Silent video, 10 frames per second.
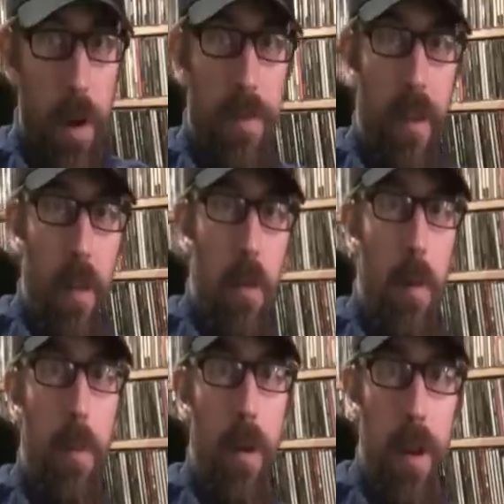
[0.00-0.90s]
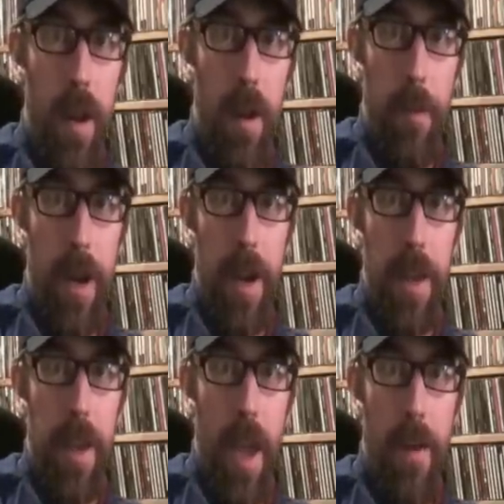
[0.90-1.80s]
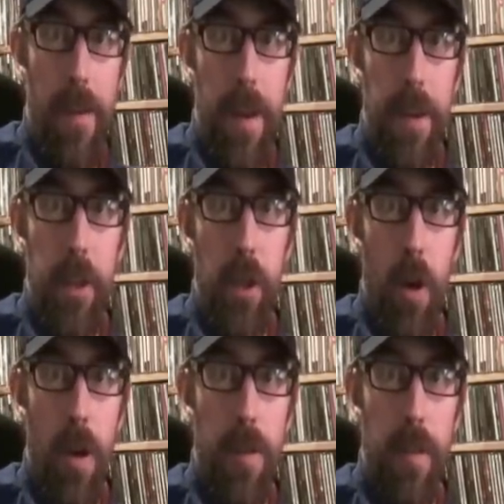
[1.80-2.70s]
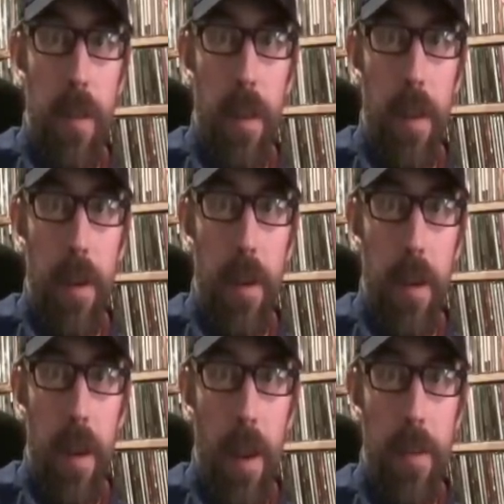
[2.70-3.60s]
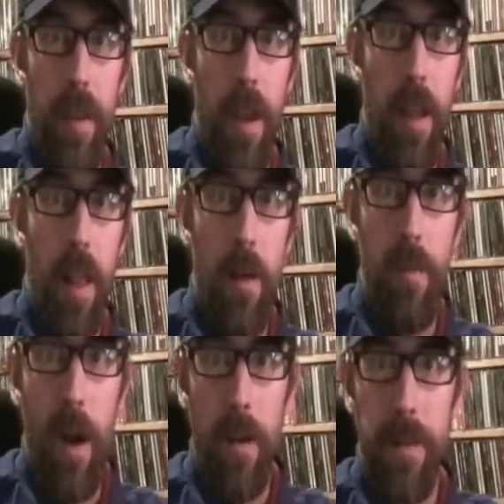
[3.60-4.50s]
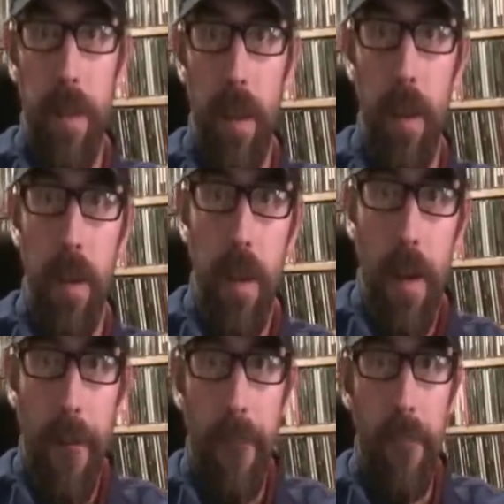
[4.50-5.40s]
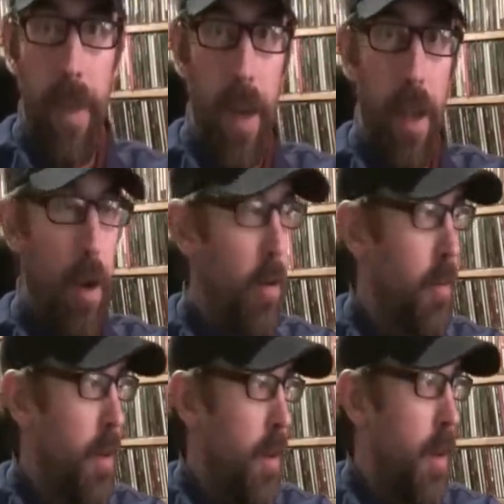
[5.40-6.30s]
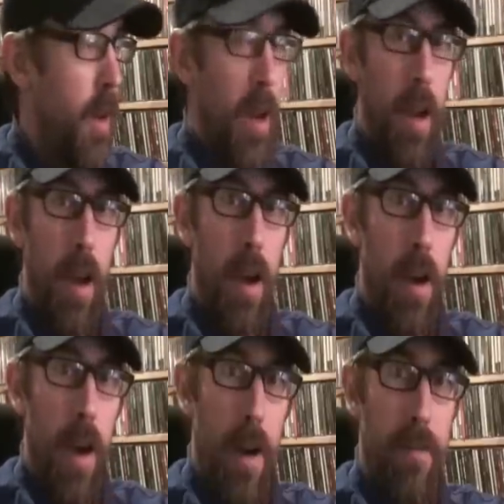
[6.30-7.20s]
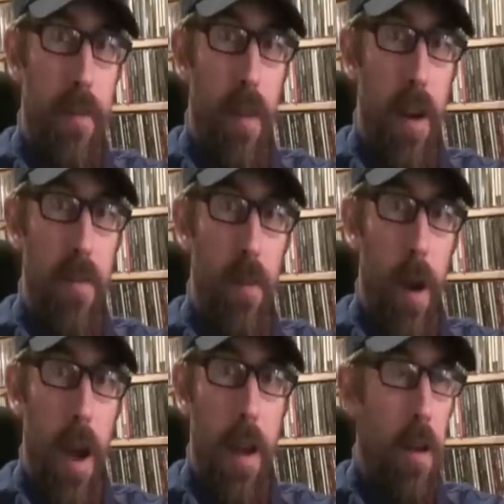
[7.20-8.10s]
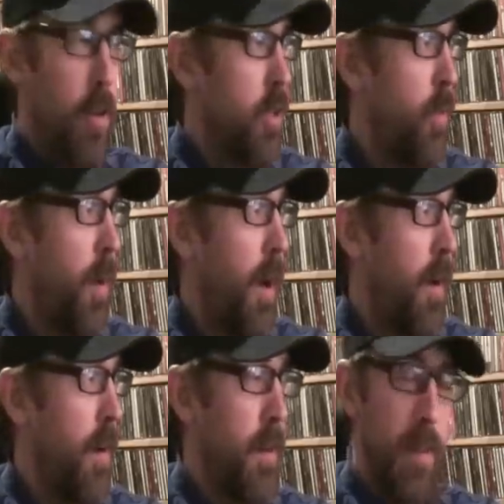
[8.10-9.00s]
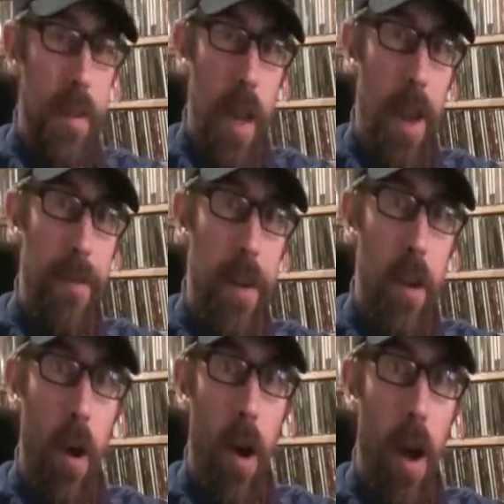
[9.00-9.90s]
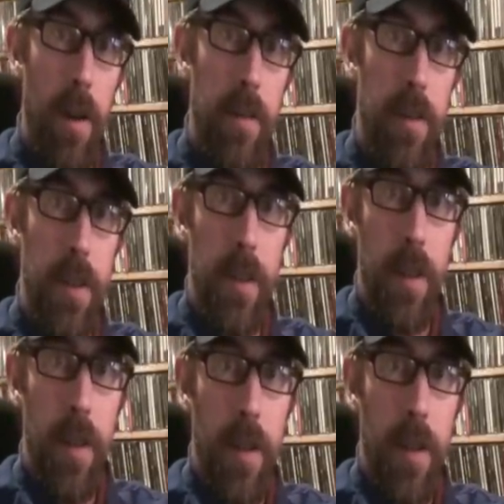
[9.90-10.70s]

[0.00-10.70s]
Wanted to follow up on my Gary Johnson Insane Clown Posse video. A friend of mine on Twitter, David Cox,